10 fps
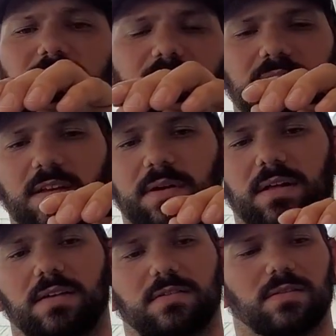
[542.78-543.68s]
see if I can take my
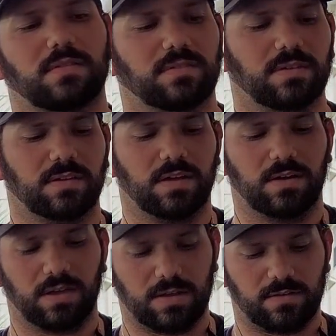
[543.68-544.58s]
glasses off and see.
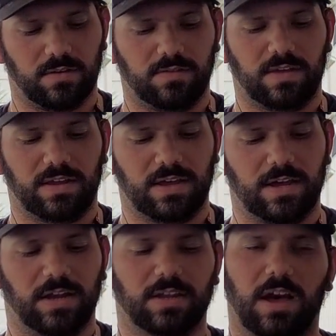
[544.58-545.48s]
Okay, so it's like
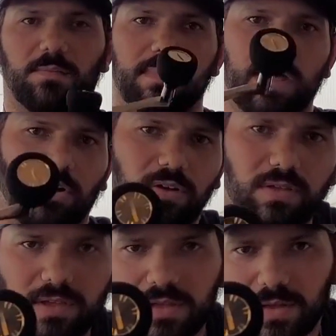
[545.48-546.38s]
a gunmetal
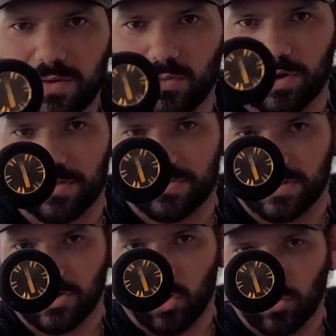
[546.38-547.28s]
with the
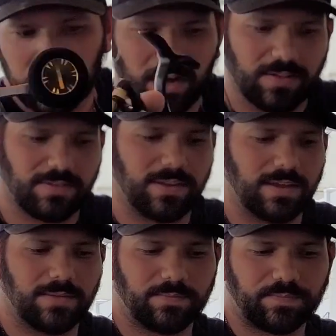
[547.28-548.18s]
gold cuts in it,